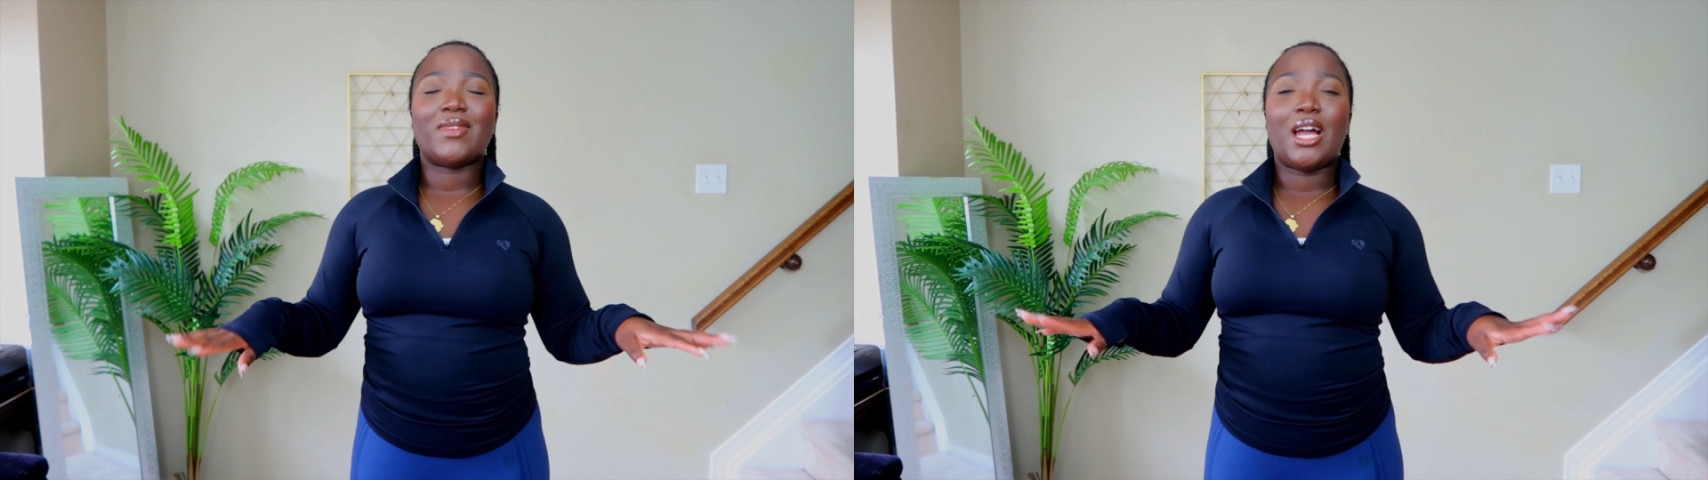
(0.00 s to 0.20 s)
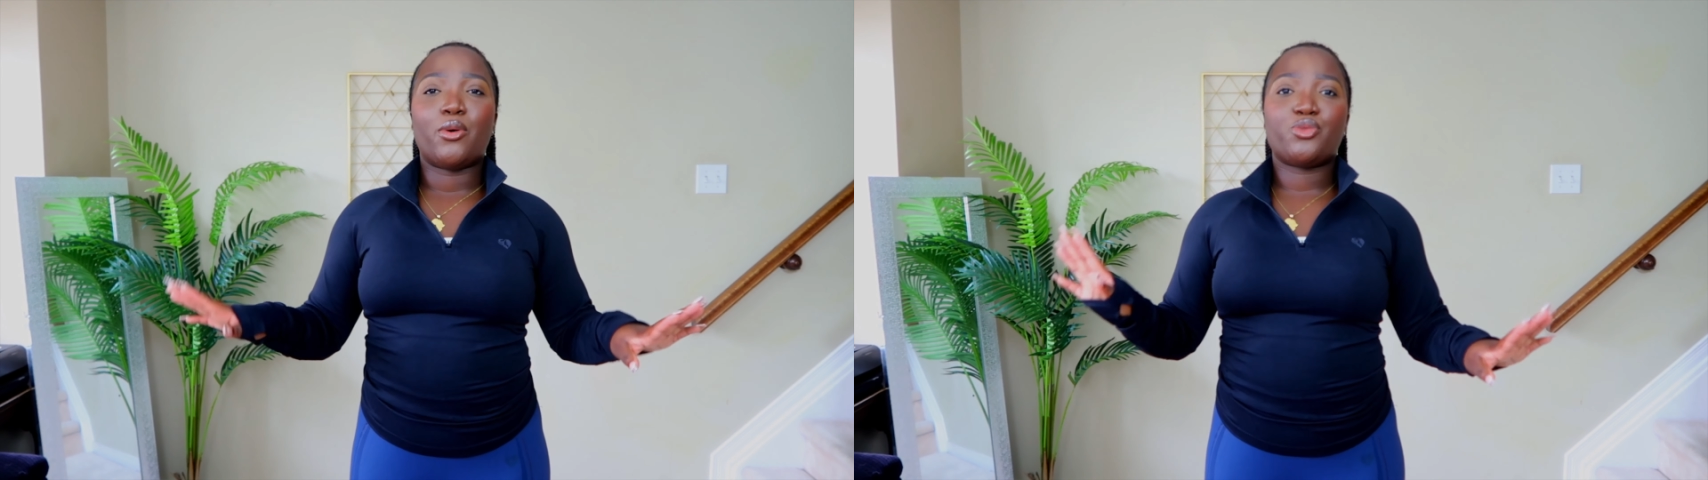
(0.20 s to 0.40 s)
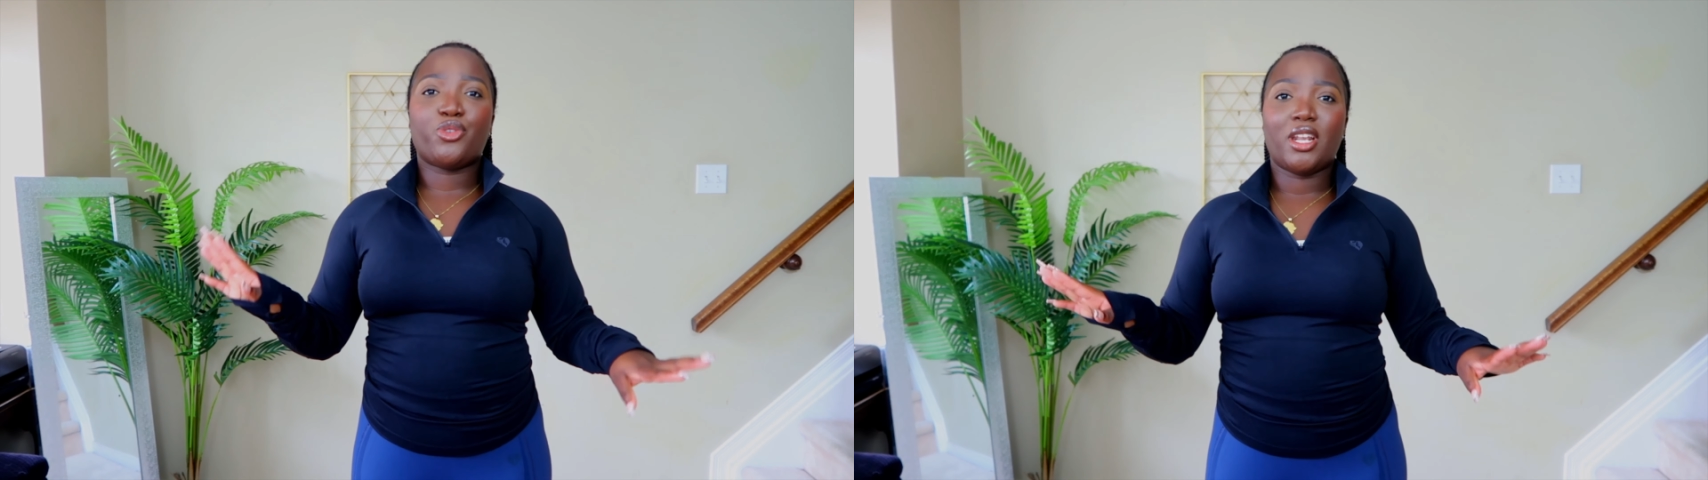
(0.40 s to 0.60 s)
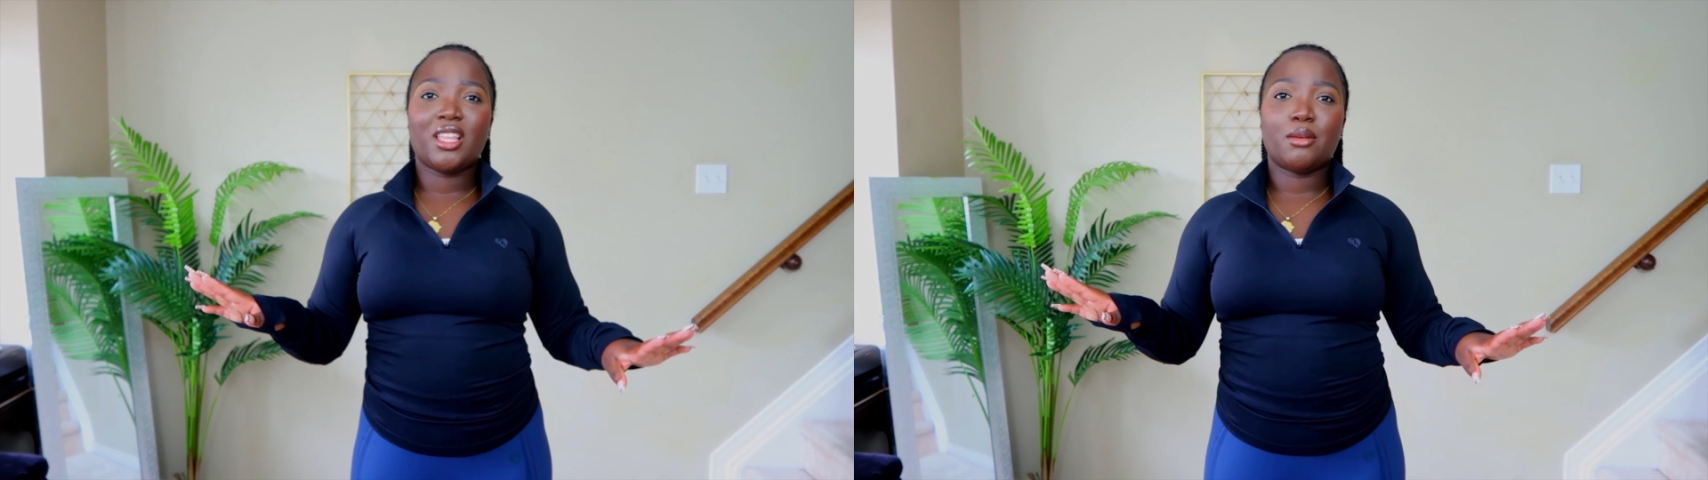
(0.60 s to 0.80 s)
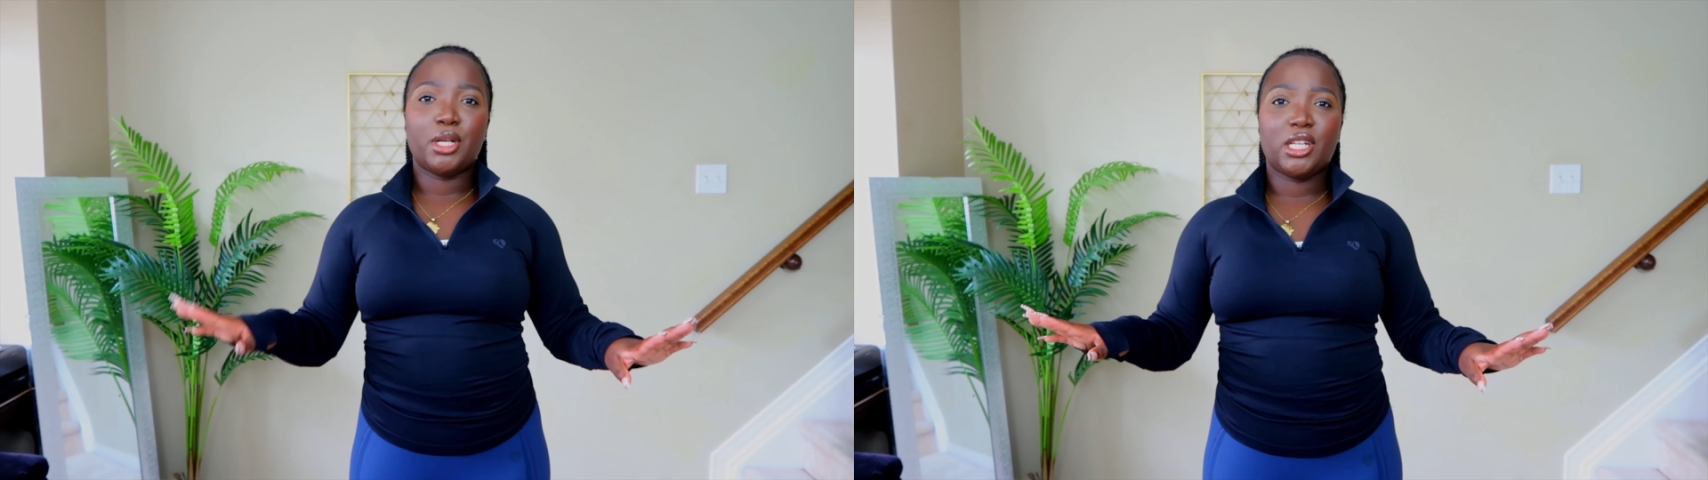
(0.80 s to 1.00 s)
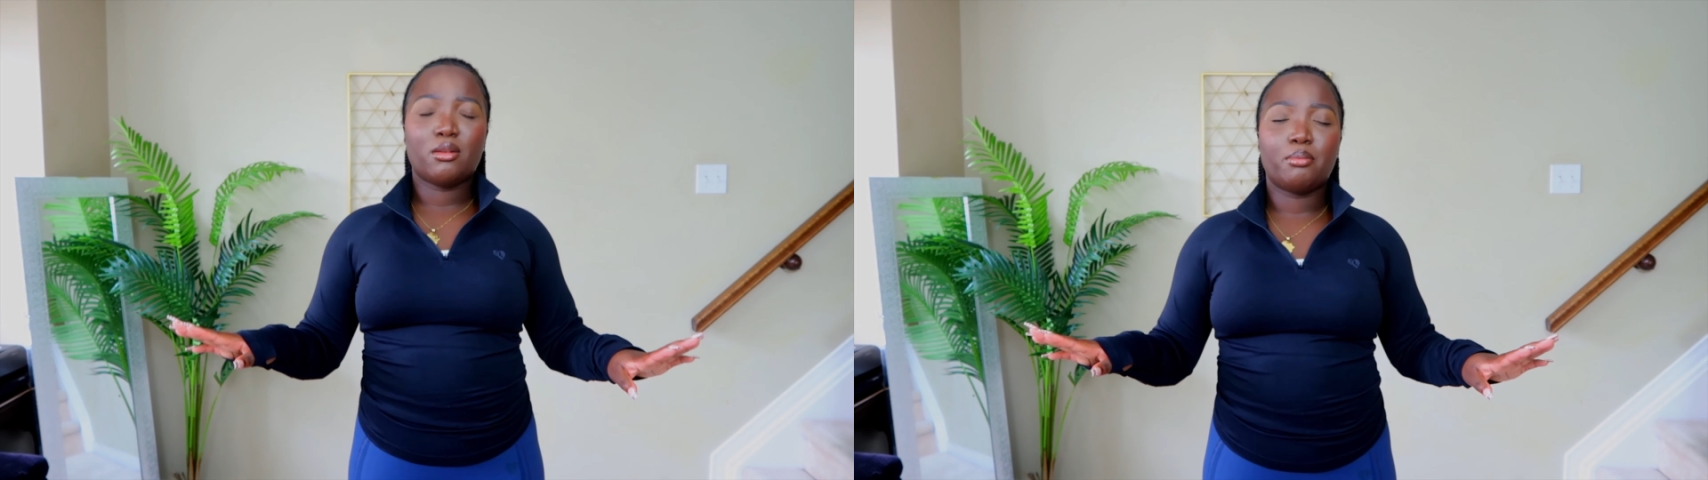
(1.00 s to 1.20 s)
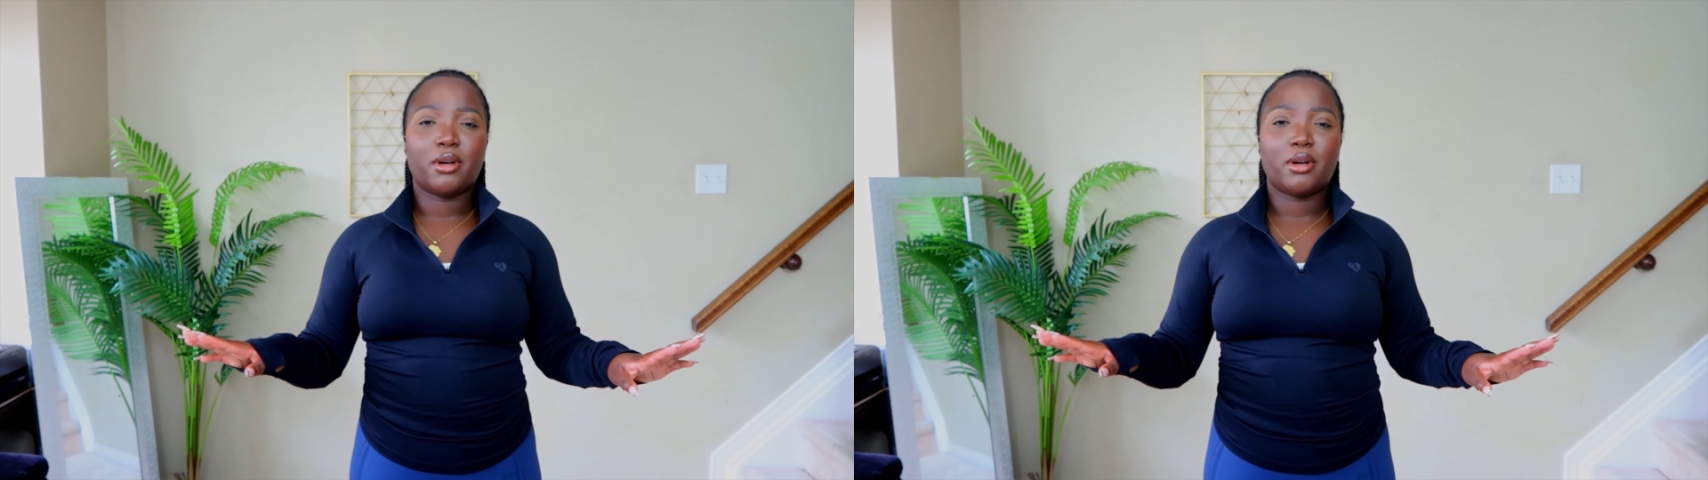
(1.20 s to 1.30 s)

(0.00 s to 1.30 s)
I was regretting the medium,